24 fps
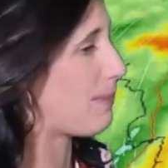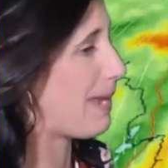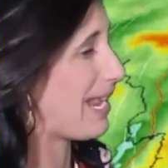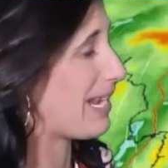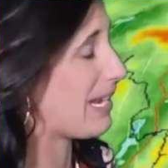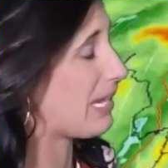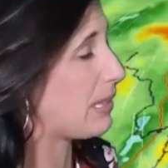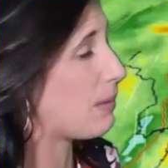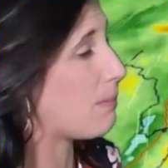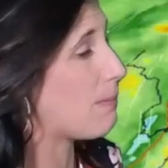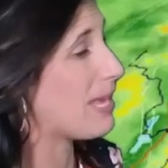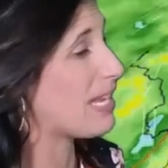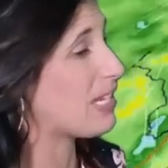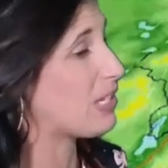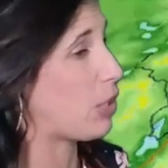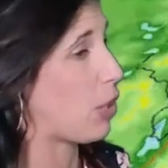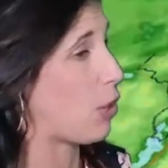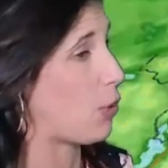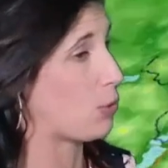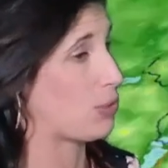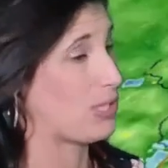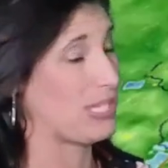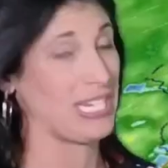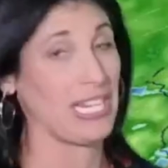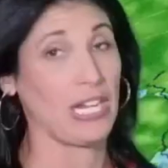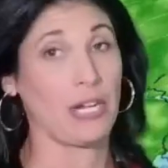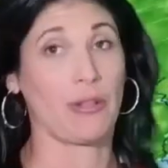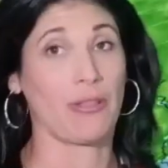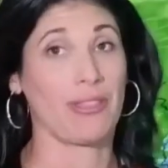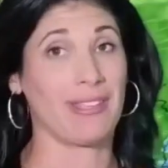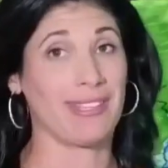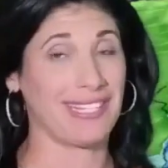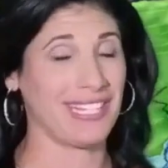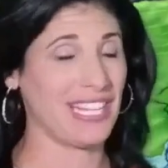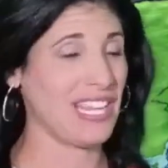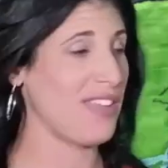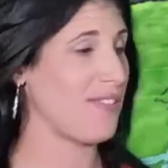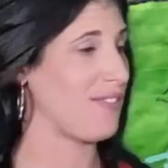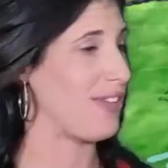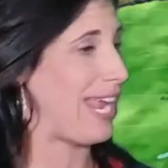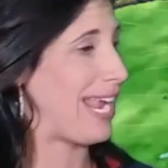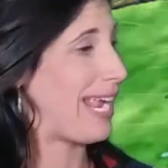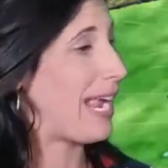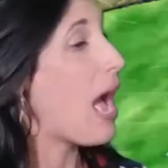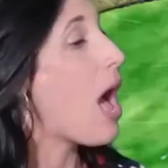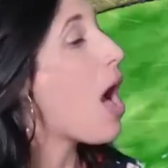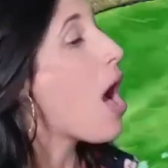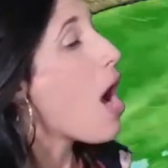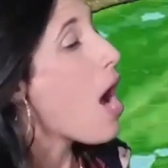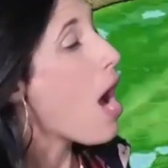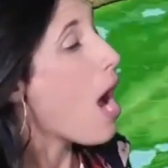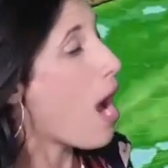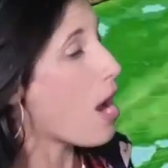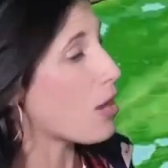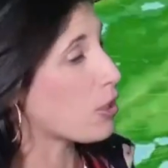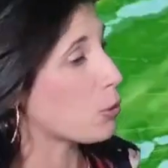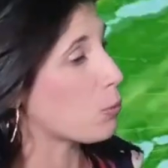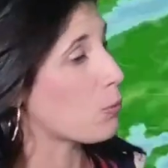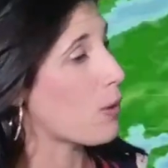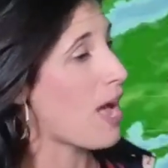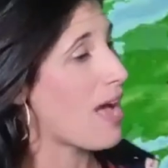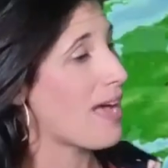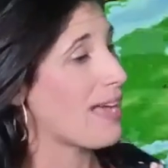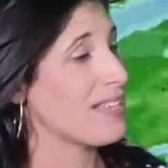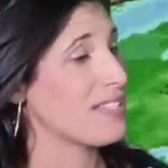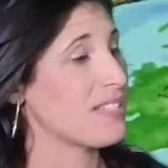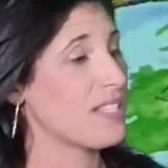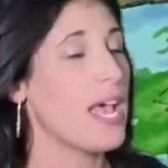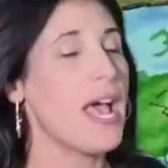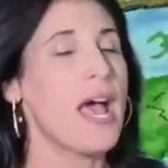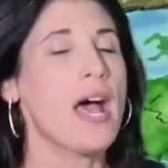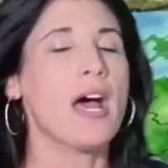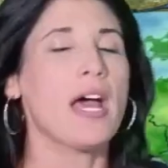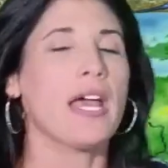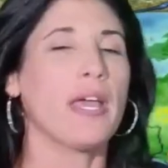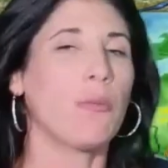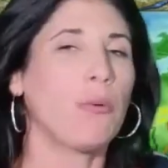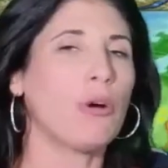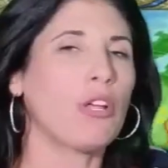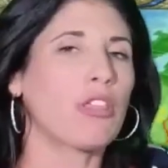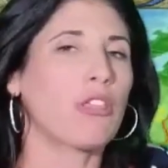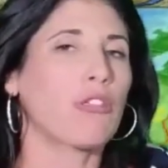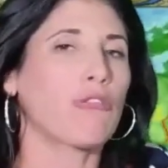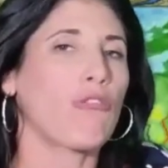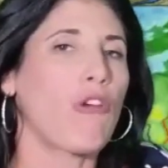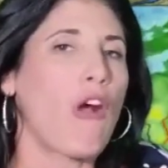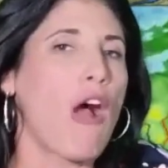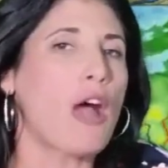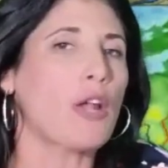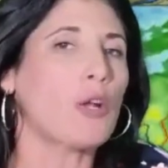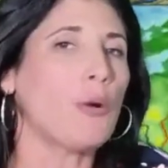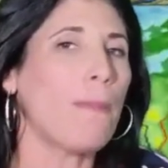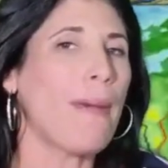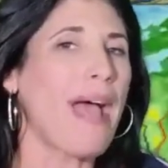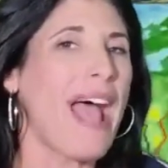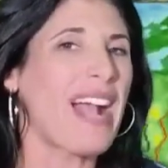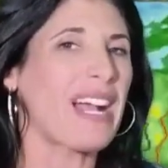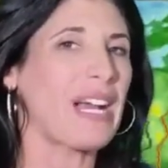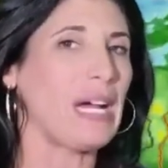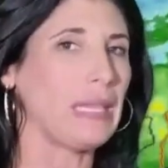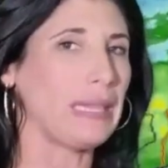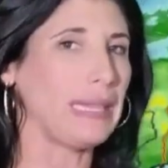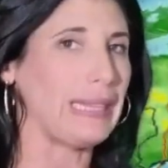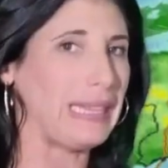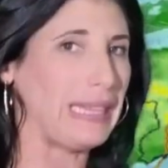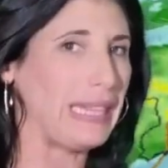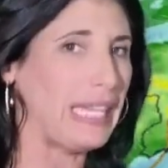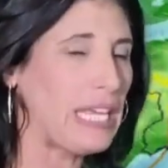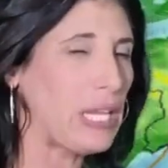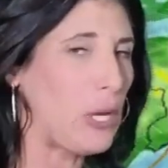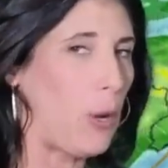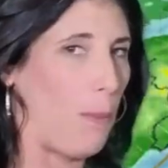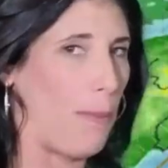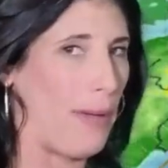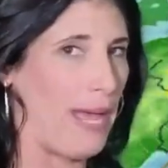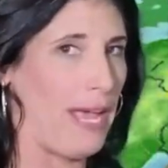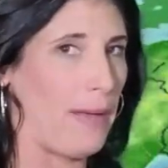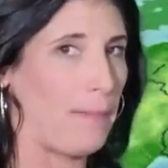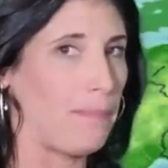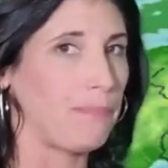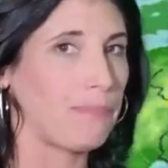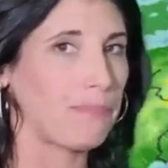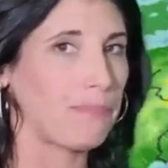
Maine and the mid-coast here this evening. Otherwise, it will throttle back a little bit,